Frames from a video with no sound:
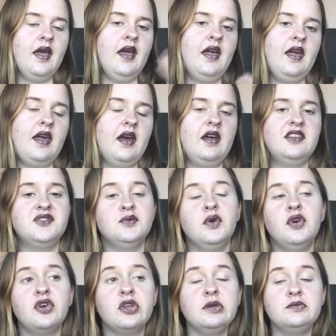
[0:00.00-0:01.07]
Hey guys,
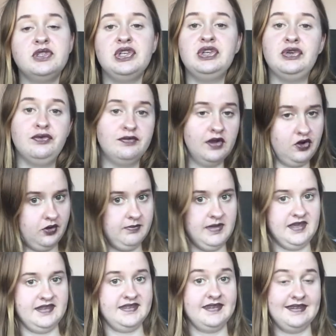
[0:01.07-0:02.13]
welcome to
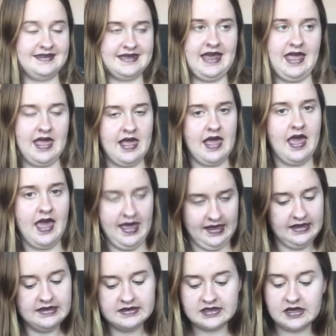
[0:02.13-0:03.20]
Vlogmas Day
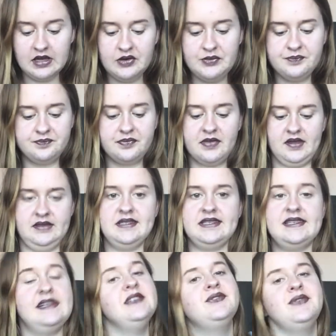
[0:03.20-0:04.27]
8.
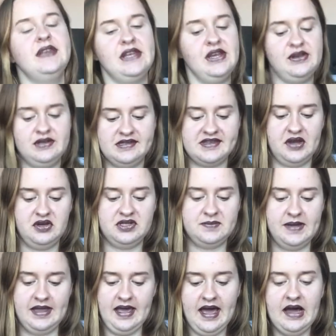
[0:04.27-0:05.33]
Today's video is going to
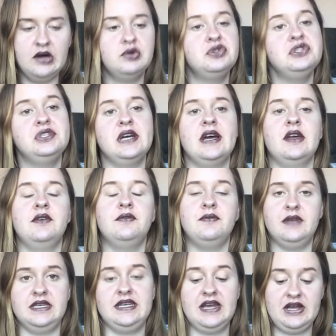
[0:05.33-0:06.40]
be how to tag
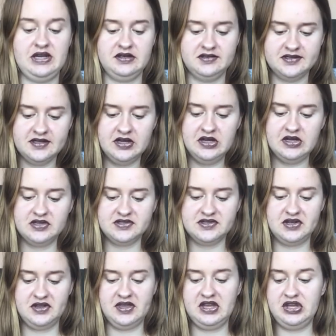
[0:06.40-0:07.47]
videos
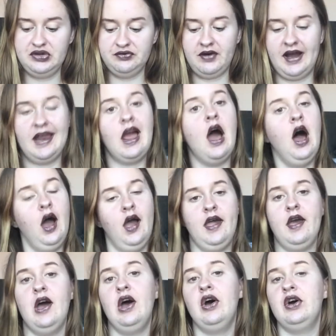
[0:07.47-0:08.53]
so that you rank
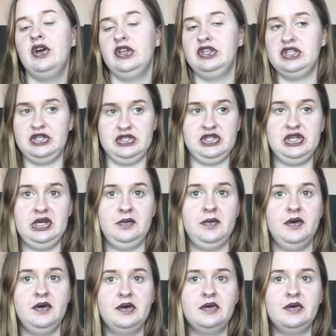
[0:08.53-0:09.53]
higher on YouTube.